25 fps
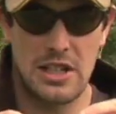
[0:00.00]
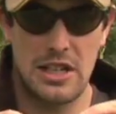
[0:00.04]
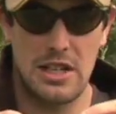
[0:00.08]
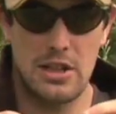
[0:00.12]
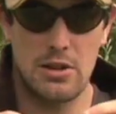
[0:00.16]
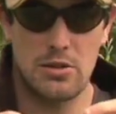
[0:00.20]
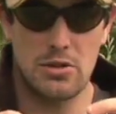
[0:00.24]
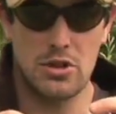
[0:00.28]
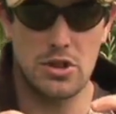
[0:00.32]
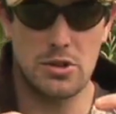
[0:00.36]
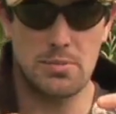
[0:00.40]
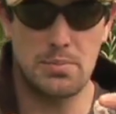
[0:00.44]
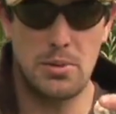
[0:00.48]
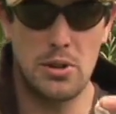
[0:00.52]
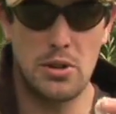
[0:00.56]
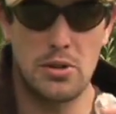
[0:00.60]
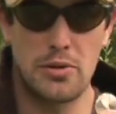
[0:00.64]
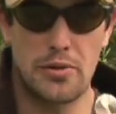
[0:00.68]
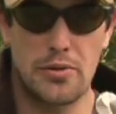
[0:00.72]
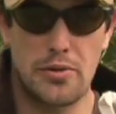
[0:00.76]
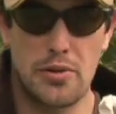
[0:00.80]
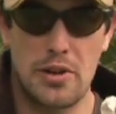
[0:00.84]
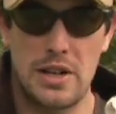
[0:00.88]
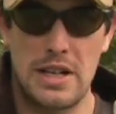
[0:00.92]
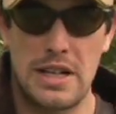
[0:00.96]
it will just
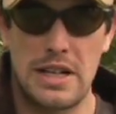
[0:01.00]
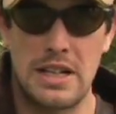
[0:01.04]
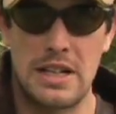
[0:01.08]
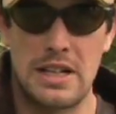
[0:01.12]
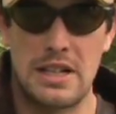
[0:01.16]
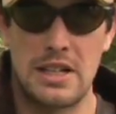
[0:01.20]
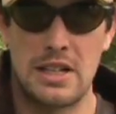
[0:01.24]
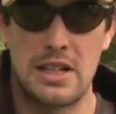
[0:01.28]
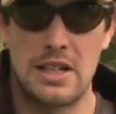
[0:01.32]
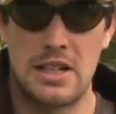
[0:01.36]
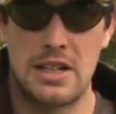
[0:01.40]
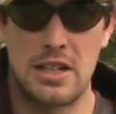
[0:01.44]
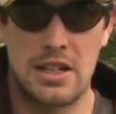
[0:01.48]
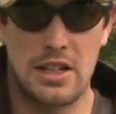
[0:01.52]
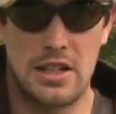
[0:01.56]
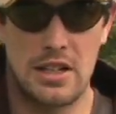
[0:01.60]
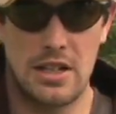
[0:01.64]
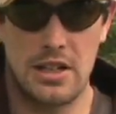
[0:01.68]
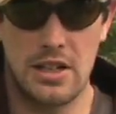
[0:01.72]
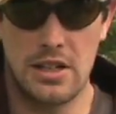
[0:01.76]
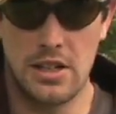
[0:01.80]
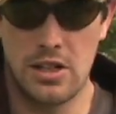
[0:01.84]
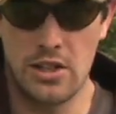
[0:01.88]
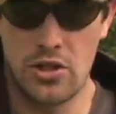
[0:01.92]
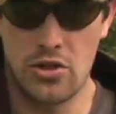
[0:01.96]
pull free
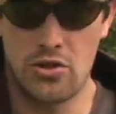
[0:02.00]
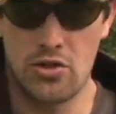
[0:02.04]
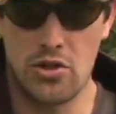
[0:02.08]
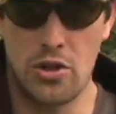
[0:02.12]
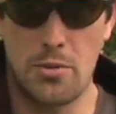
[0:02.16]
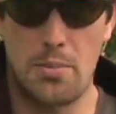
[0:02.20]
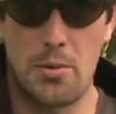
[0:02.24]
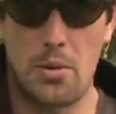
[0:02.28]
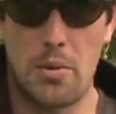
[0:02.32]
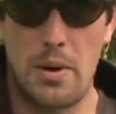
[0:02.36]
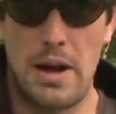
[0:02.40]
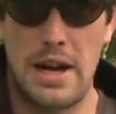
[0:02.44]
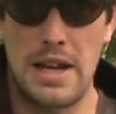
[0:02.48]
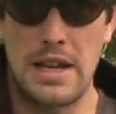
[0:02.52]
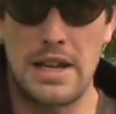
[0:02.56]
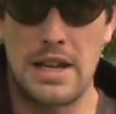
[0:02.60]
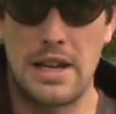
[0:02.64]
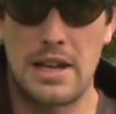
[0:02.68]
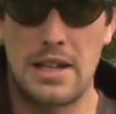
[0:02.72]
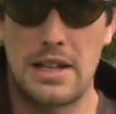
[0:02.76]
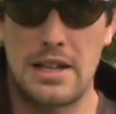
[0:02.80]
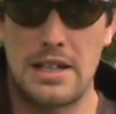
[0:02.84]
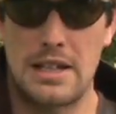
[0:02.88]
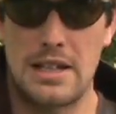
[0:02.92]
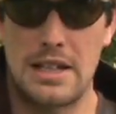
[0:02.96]
and can drop away,
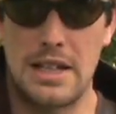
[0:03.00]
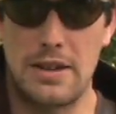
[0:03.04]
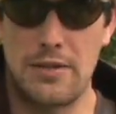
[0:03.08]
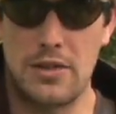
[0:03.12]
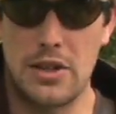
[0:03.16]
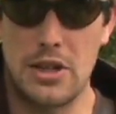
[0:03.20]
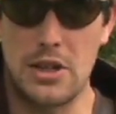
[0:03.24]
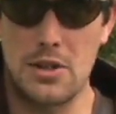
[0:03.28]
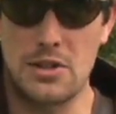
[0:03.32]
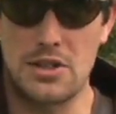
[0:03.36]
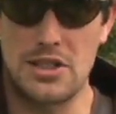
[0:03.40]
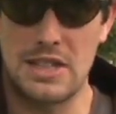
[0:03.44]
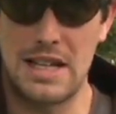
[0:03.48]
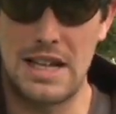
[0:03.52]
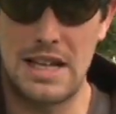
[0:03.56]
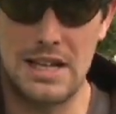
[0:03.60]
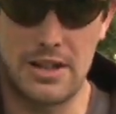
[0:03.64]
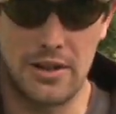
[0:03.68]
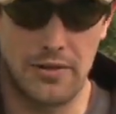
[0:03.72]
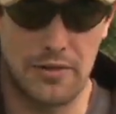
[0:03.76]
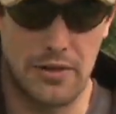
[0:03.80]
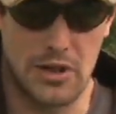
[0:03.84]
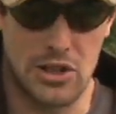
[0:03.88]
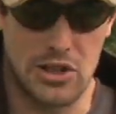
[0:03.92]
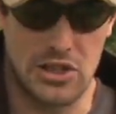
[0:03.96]
leaving you to
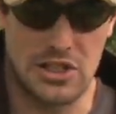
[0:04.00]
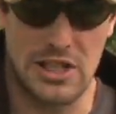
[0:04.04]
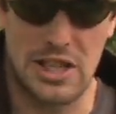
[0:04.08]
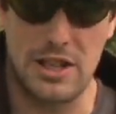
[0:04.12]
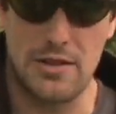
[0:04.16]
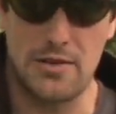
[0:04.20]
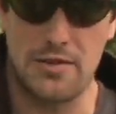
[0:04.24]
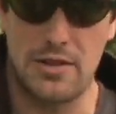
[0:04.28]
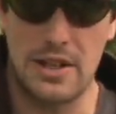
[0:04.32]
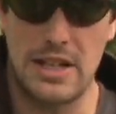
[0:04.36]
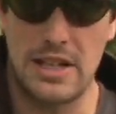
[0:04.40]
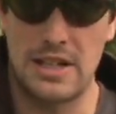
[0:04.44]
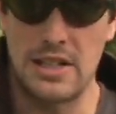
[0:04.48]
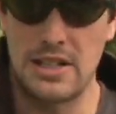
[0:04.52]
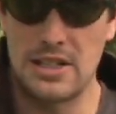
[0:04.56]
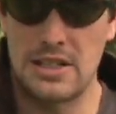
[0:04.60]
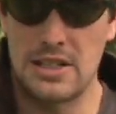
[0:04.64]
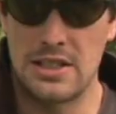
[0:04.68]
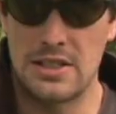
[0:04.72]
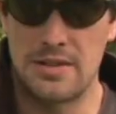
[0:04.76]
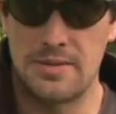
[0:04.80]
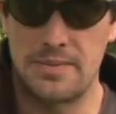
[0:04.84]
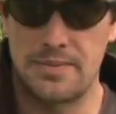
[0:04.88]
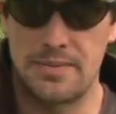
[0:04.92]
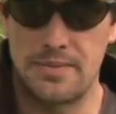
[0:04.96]
land the fish safely.
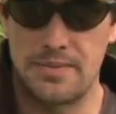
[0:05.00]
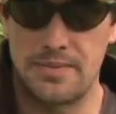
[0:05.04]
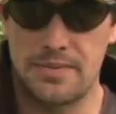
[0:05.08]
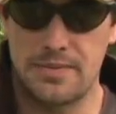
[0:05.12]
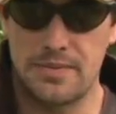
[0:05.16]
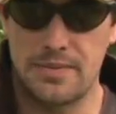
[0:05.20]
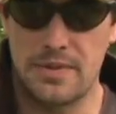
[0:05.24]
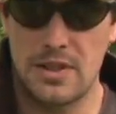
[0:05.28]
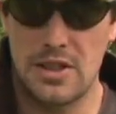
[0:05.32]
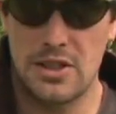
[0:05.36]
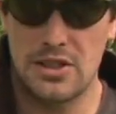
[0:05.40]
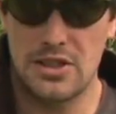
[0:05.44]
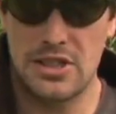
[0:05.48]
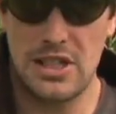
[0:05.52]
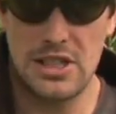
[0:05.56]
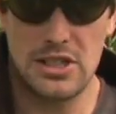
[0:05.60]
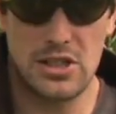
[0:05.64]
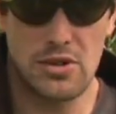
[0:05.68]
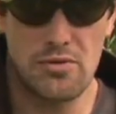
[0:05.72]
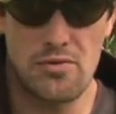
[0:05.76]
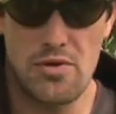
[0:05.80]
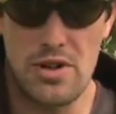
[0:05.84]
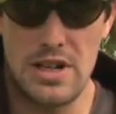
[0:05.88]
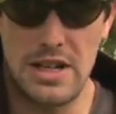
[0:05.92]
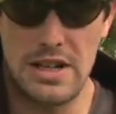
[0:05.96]
So
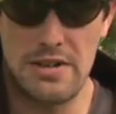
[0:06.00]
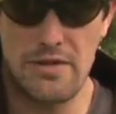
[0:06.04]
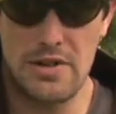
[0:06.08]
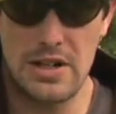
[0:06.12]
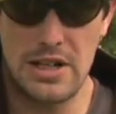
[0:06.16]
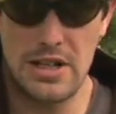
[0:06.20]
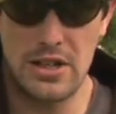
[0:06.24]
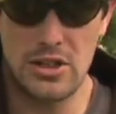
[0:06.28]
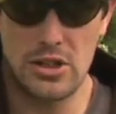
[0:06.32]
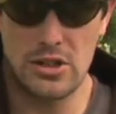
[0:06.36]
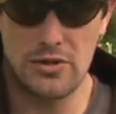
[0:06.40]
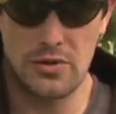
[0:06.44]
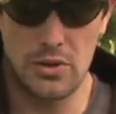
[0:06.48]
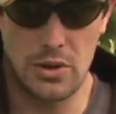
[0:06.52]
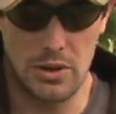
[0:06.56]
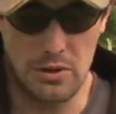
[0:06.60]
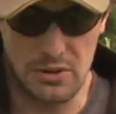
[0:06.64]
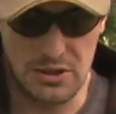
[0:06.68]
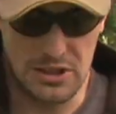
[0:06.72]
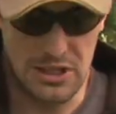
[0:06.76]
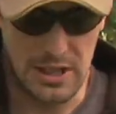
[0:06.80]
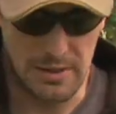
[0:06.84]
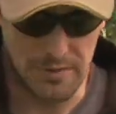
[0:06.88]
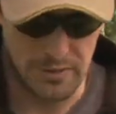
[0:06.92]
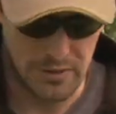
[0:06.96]
that's a really, really useful
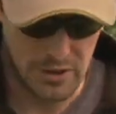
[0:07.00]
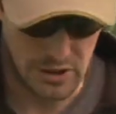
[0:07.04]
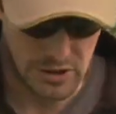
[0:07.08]
little tip for